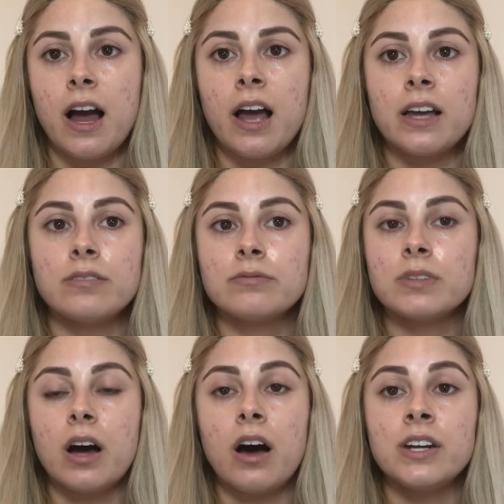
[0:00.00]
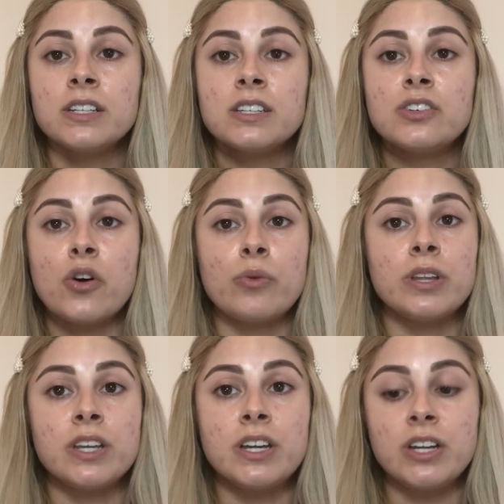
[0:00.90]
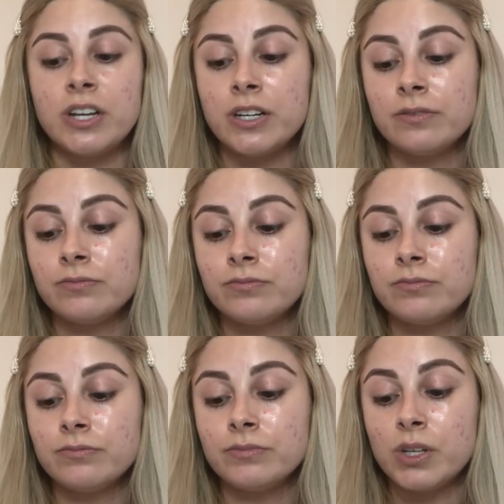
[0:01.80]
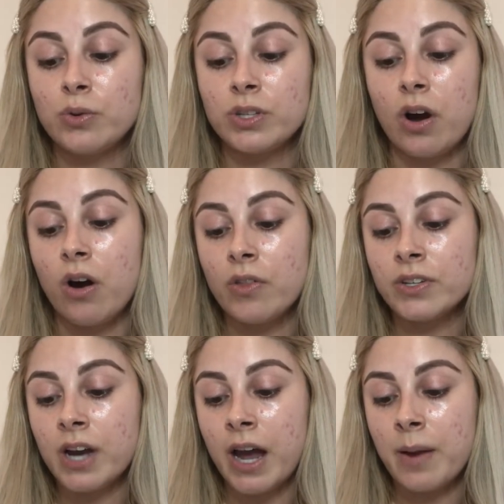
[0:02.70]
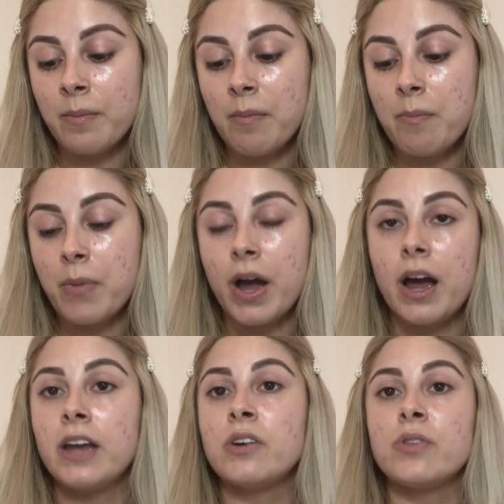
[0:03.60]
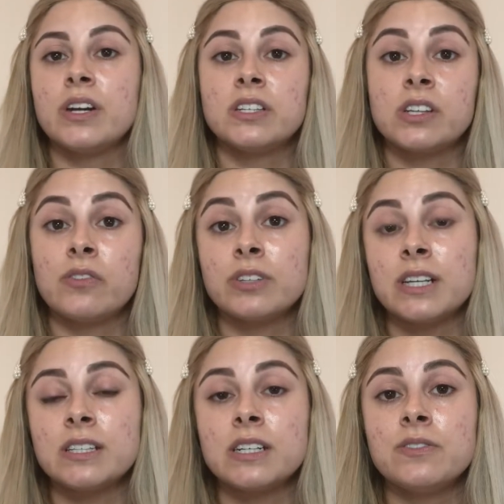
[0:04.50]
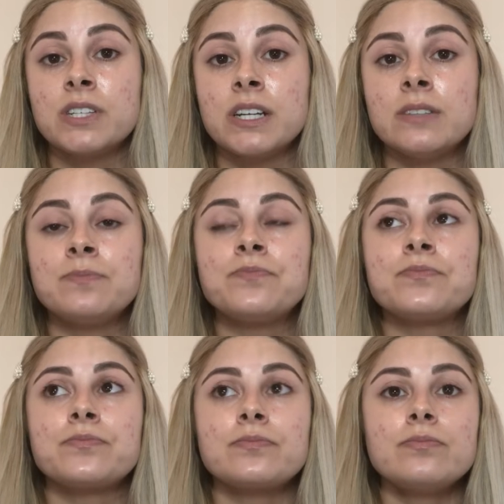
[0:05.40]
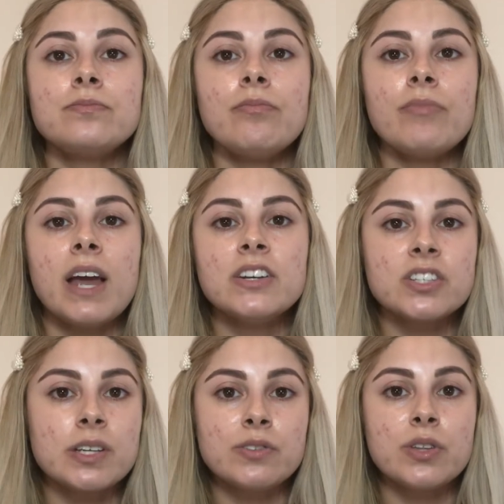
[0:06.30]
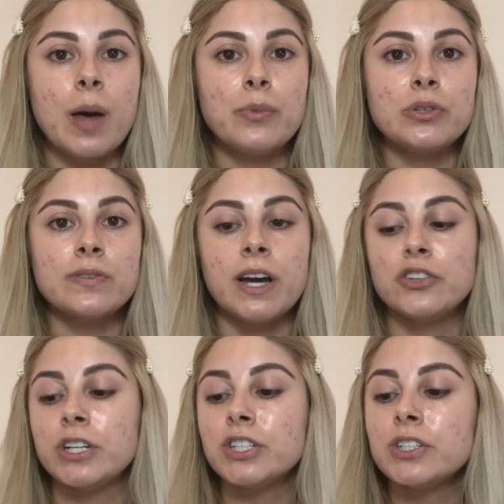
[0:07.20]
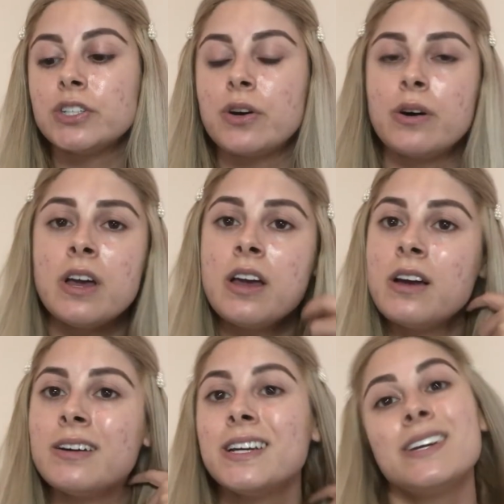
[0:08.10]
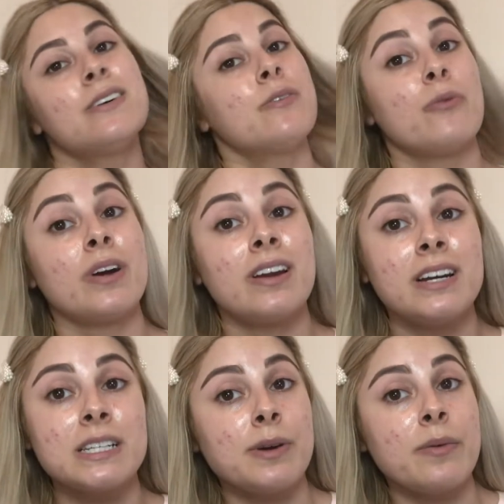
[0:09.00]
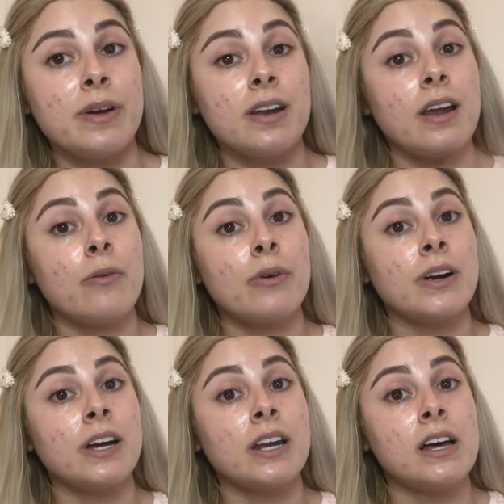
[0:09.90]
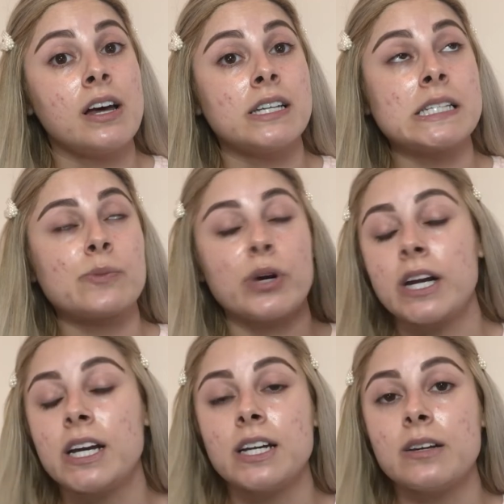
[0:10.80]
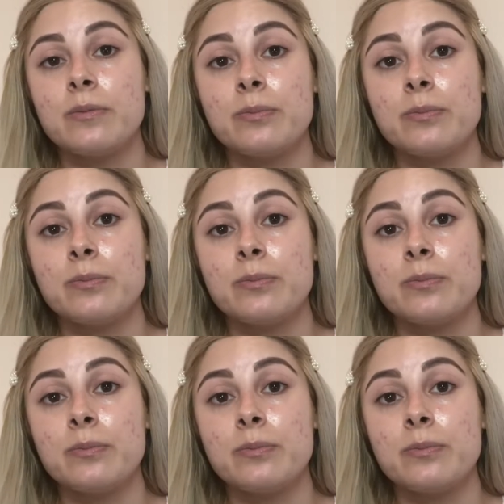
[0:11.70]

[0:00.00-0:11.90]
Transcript: I honestly don't really use it all the time, but I know that it's good for sensitive skin and just gives you that boost of hydration. So you know, we're gonna experiment and we're gonna spray it